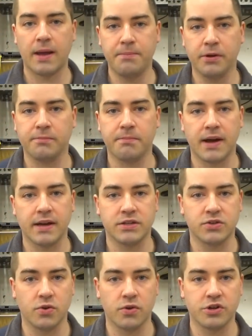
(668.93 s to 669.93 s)
built my
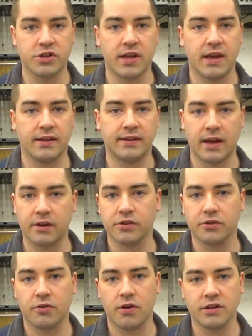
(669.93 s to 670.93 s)
storage tank down in the
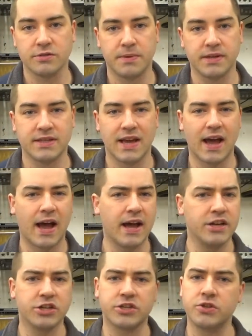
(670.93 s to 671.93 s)
crawl space, I
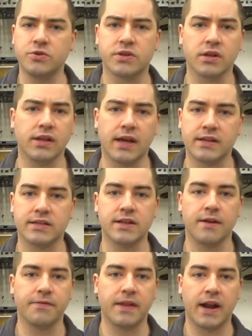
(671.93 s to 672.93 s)
just used a lot of
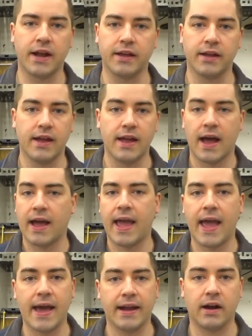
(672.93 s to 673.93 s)
stuff that I
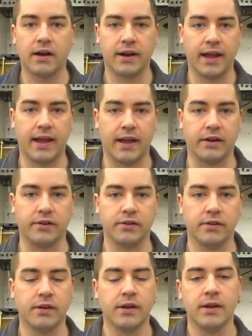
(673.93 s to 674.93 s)
had on hand.
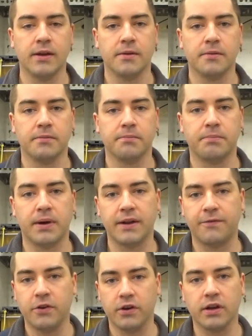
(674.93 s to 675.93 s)
But
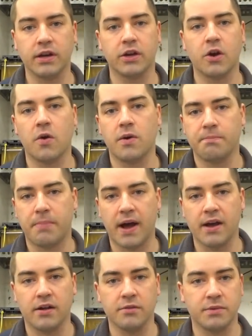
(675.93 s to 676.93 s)
if you're going to go and
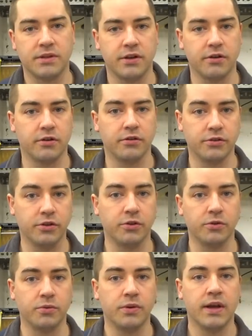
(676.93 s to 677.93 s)
buy all the material
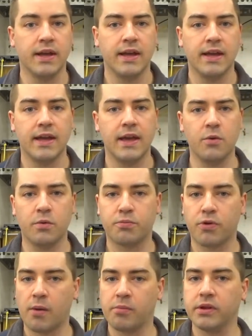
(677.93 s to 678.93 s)
new, it would
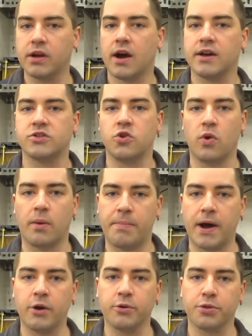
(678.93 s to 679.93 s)
probably cost you
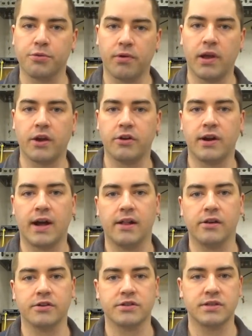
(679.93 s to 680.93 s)
about
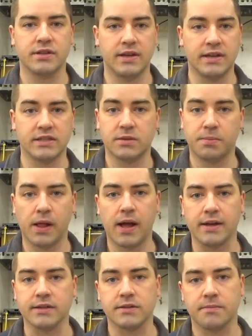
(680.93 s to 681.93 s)
$300 in
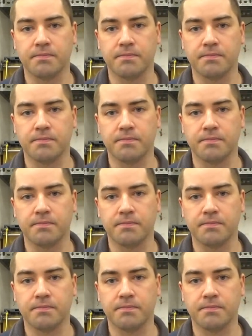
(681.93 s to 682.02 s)
supplies.